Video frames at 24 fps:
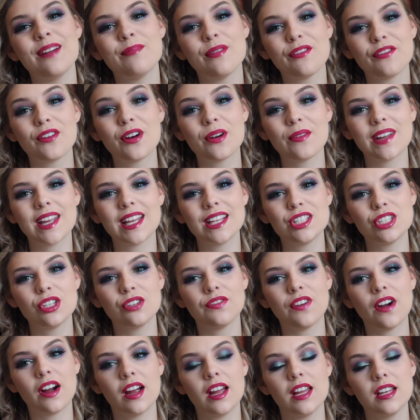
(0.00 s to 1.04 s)
Before we get too
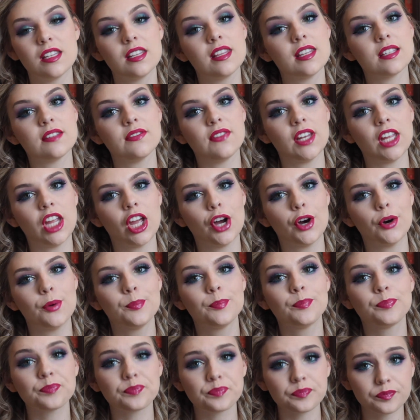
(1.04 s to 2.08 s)
far into this
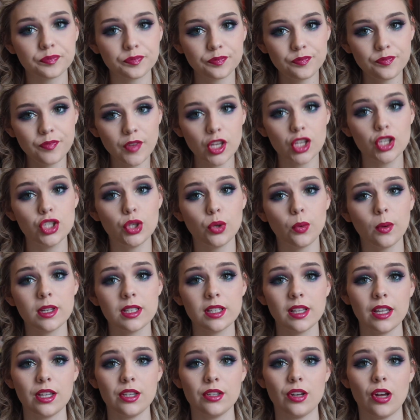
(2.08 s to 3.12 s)
video, I do want
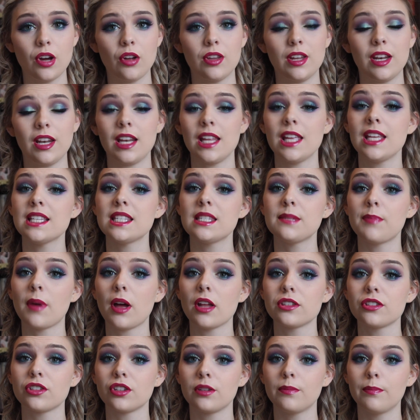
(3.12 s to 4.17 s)
to let you know that it is
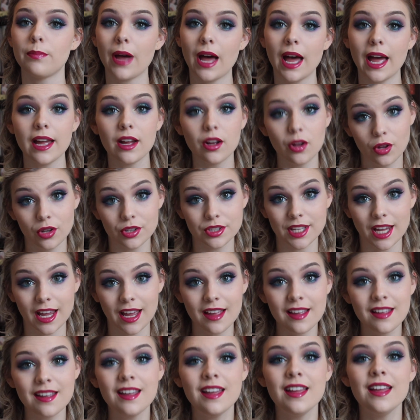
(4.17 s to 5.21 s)
sponsored by
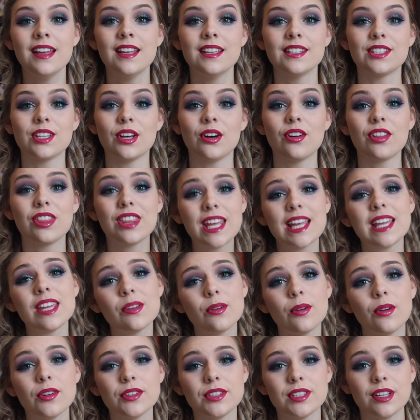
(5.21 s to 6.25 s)
Ulta. So thank you,
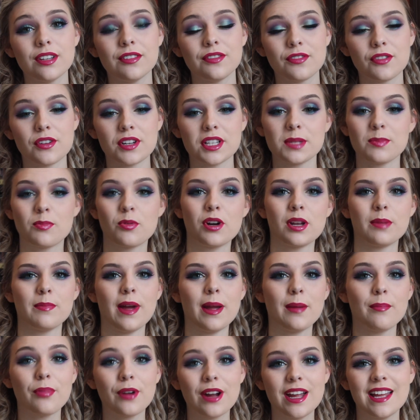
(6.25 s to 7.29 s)
Ulta, for supporting
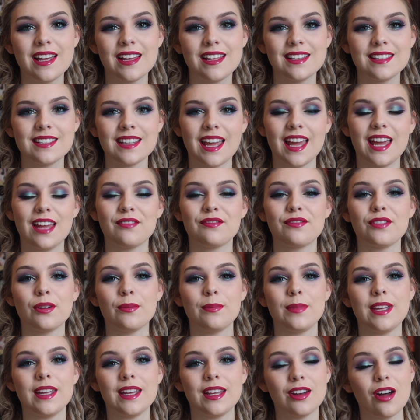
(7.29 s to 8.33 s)
my brand and for
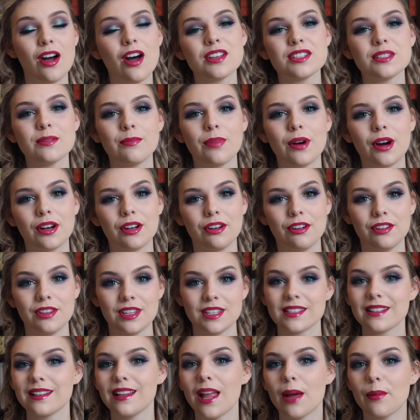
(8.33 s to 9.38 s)
being an awesome partner in
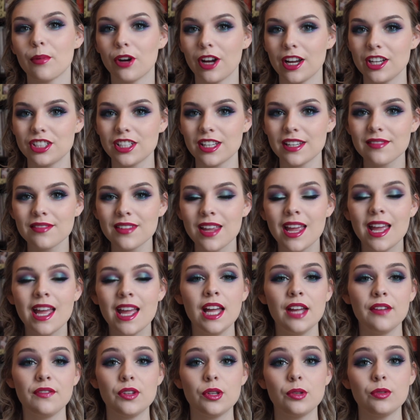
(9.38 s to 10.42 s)
this collaboration.
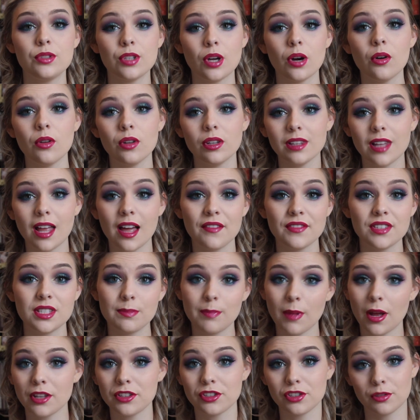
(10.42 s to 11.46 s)
If you don't love
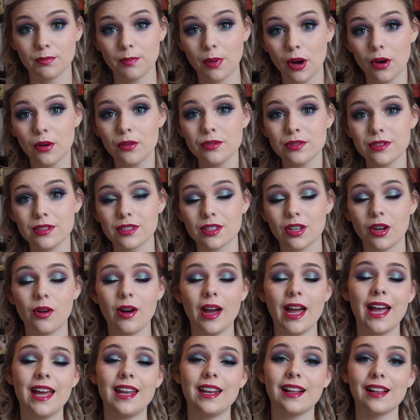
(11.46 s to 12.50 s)
sponsored posts, go
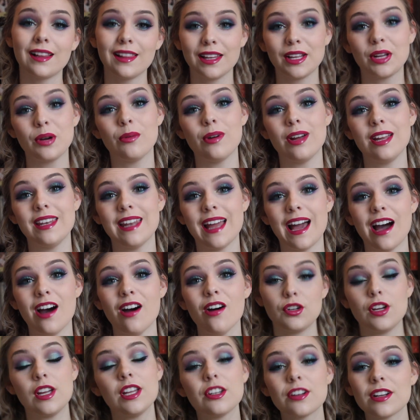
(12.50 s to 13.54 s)
ahead and click away now.
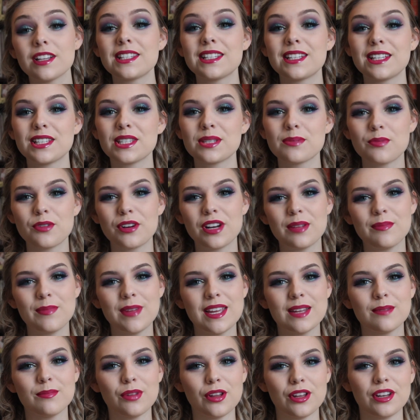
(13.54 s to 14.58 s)
If you're interested in supporting
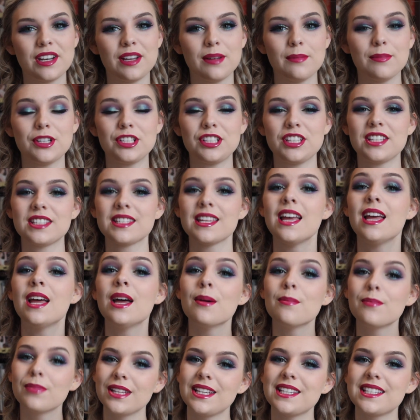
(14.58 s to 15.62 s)
me and Bold and Ambitious,
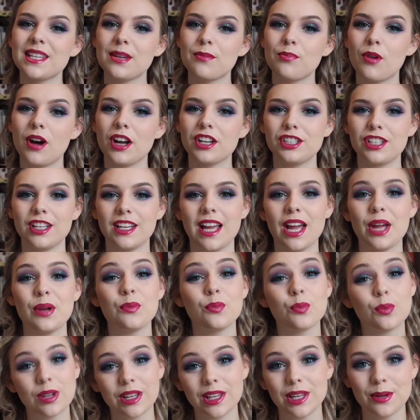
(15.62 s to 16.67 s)
please keep watching.
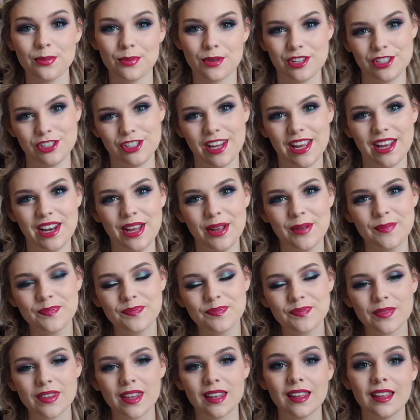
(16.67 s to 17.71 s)
I really appreciate it.
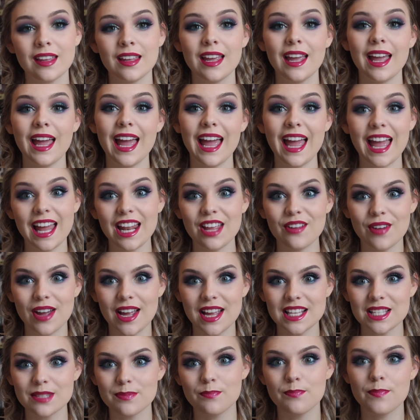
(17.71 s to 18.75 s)

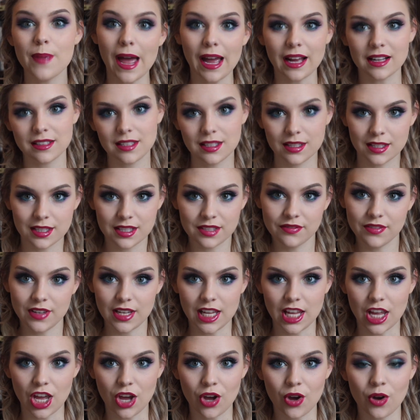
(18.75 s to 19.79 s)
Anyways, back to this
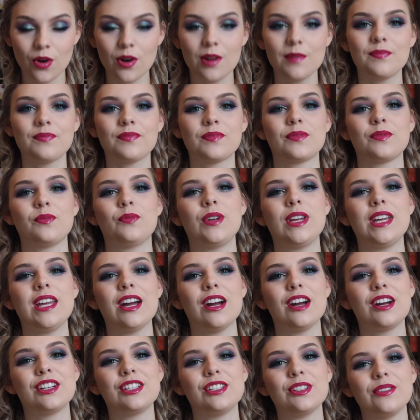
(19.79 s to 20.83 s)
video. We
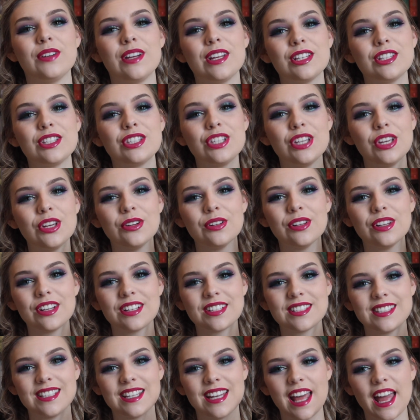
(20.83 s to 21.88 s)
are doing two
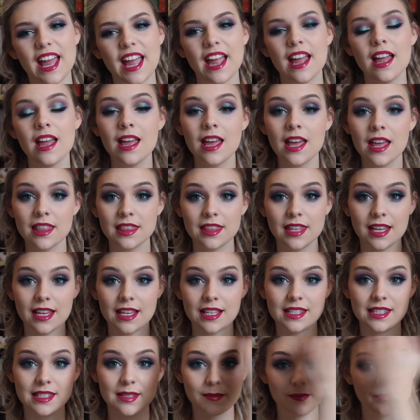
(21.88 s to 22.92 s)
looks today.
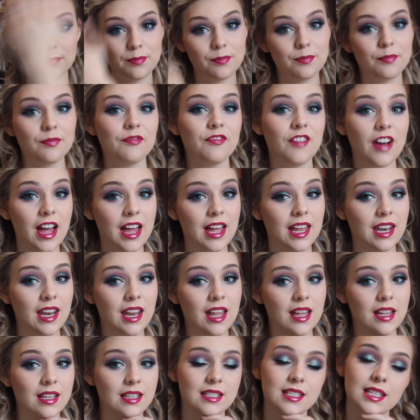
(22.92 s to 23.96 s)
This
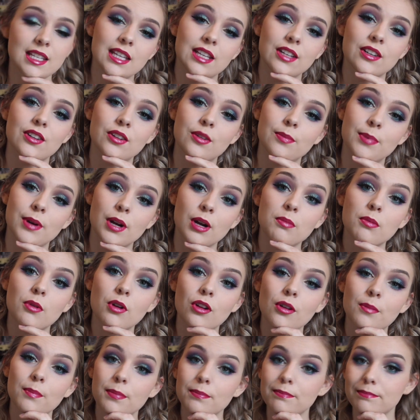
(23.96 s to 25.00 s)
fun teal,
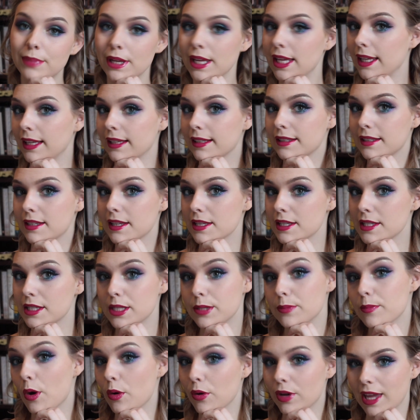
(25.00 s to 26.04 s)
purple, pink
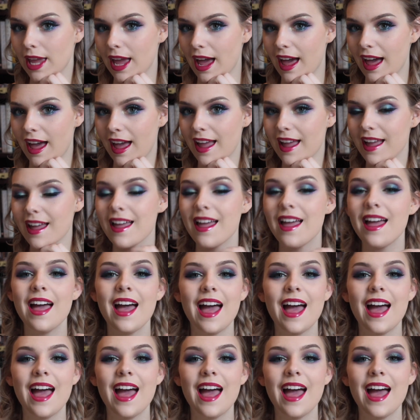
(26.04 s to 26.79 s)
smoky eye.